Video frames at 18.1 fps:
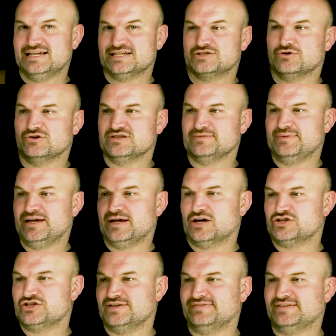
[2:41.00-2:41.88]
is going to be
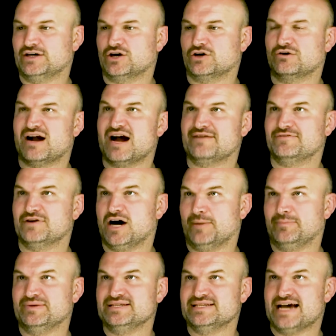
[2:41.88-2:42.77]
our shifting our graph
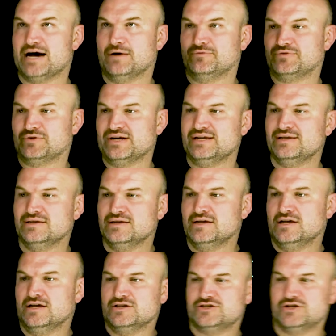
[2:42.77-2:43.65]
up and down 3.
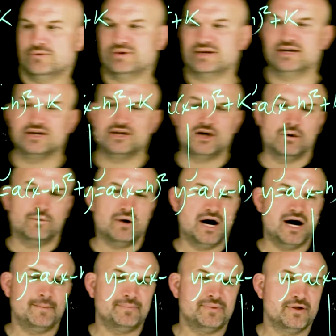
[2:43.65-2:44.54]
So we're going to go
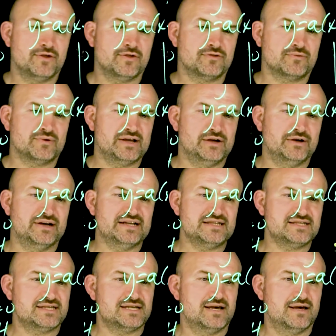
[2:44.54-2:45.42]
up 3
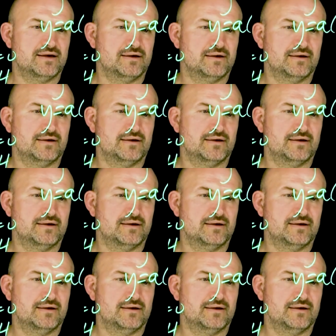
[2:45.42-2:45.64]
units.